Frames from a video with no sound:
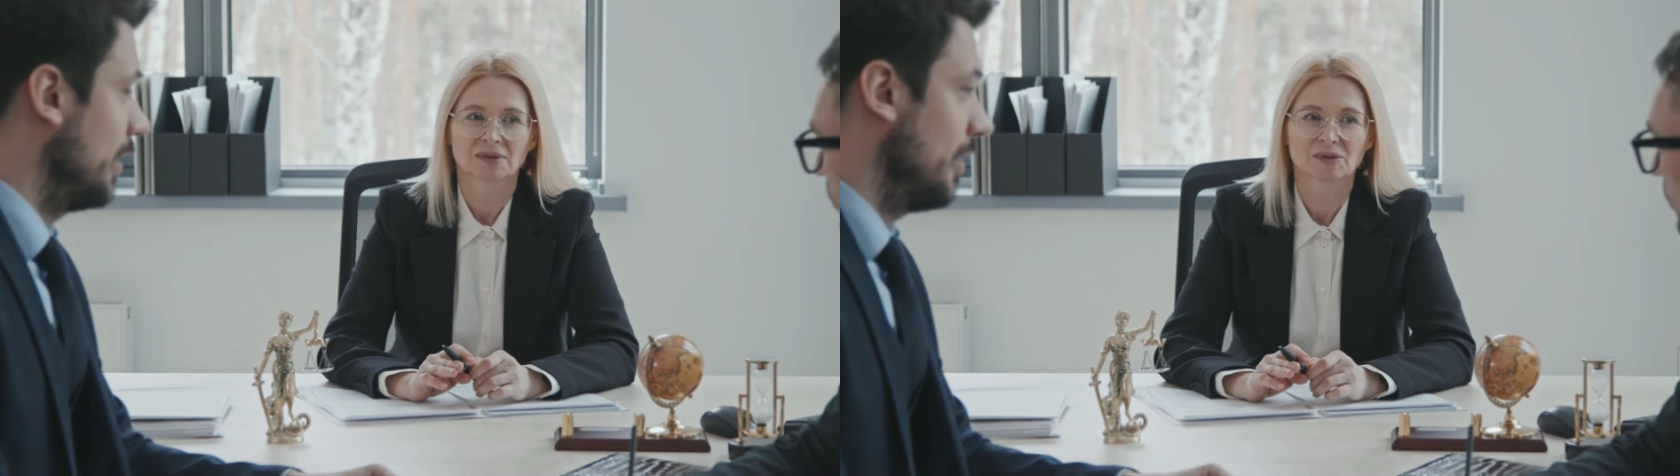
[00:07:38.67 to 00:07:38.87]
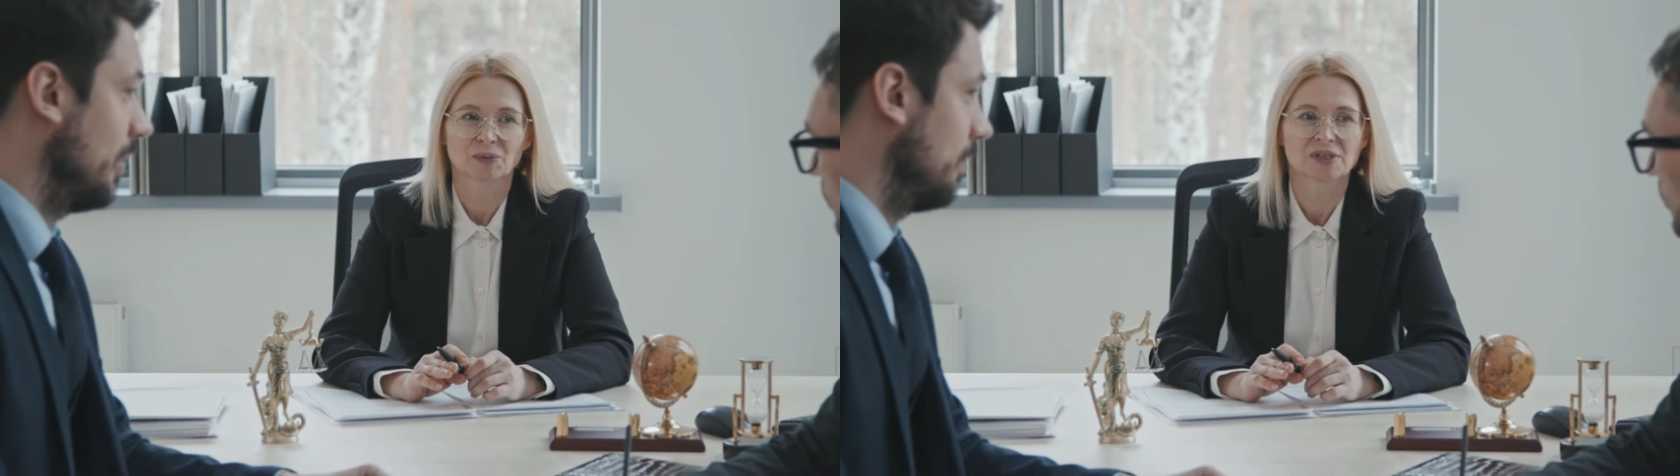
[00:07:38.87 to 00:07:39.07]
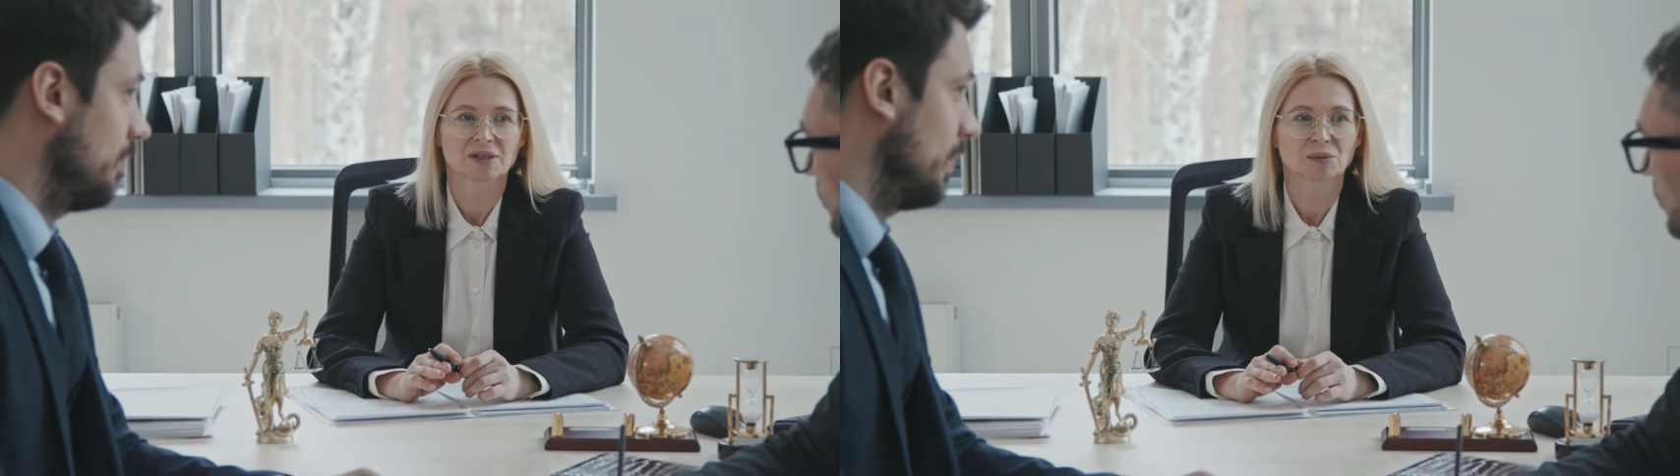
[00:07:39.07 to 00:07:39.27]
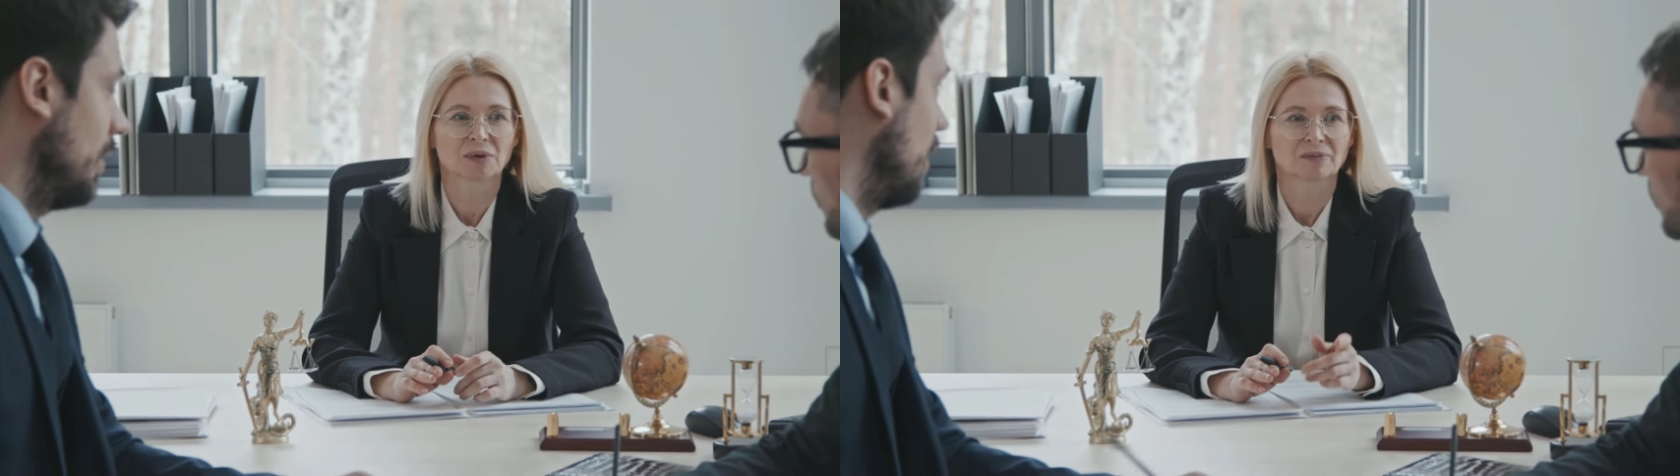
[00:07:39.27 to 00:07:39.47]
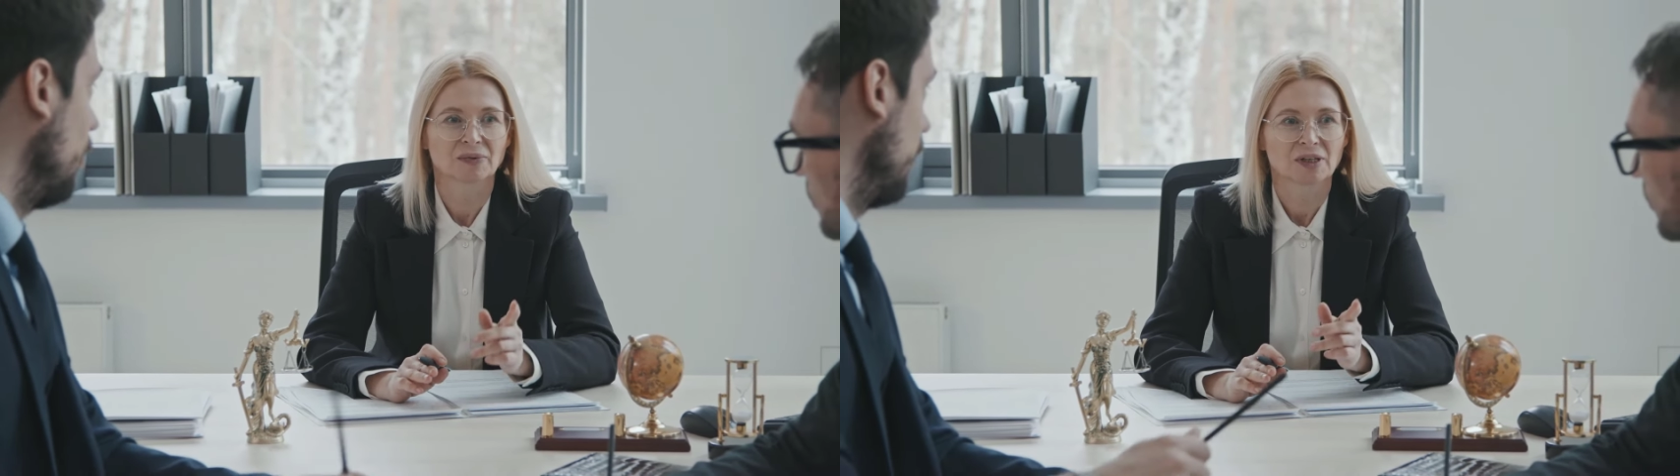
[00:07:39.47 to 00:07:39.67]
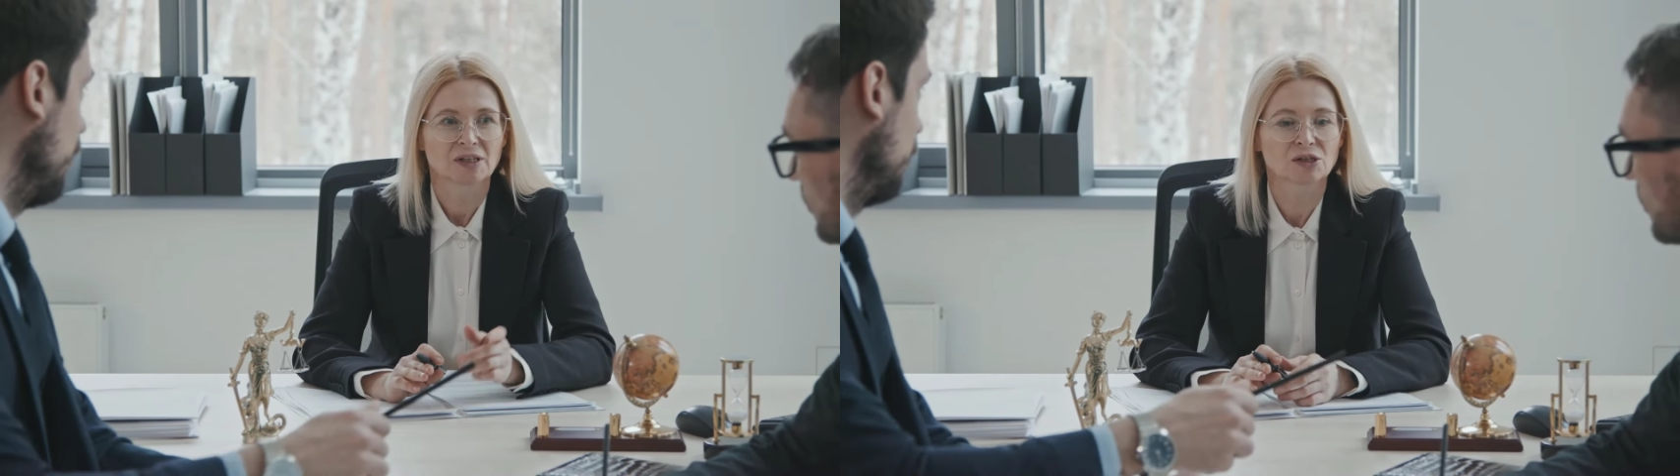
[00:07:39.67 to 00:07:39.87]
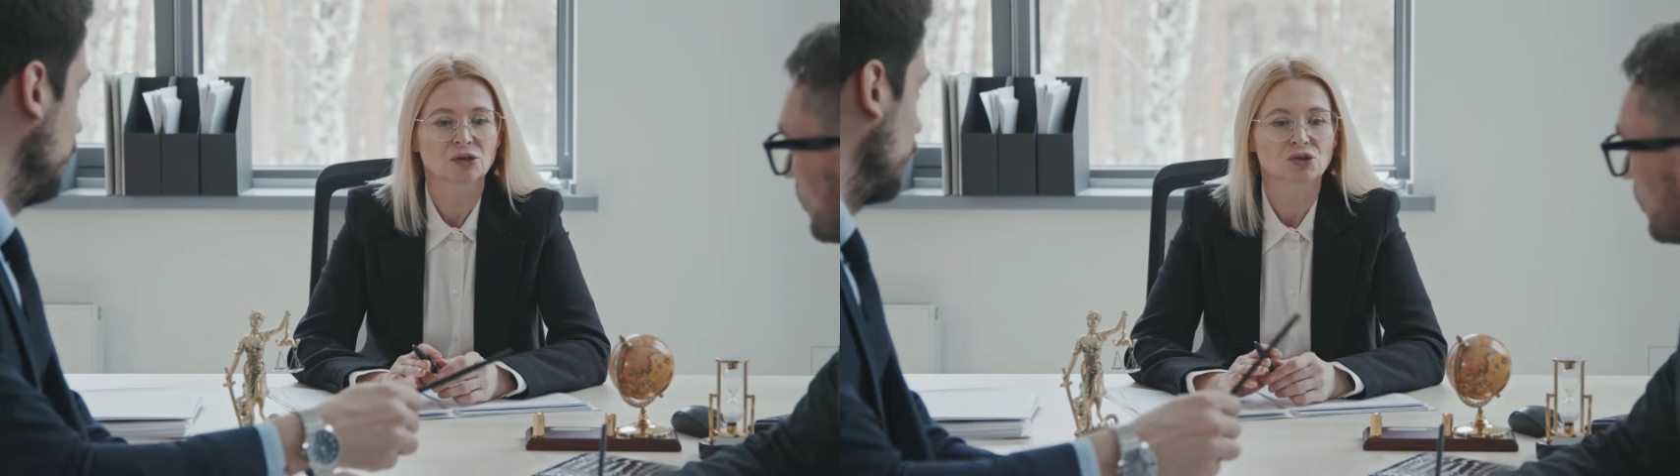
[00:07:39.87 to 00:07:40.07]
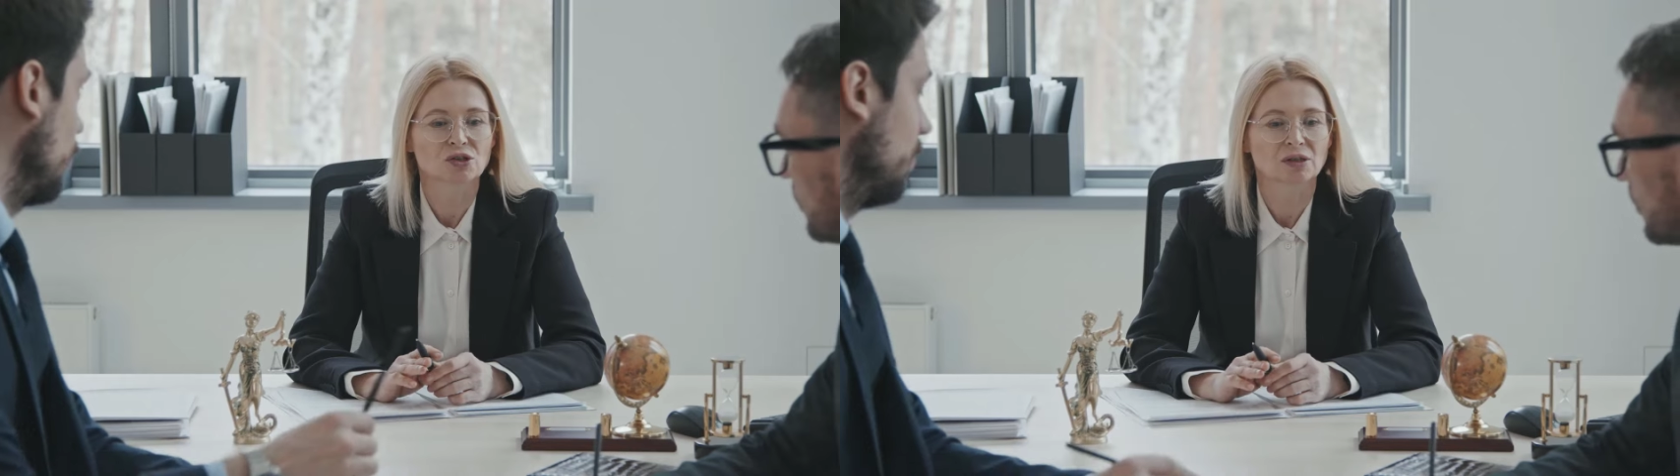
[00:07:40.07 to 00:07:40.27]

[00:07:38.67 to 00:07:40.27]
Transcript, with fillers: aided negotiations.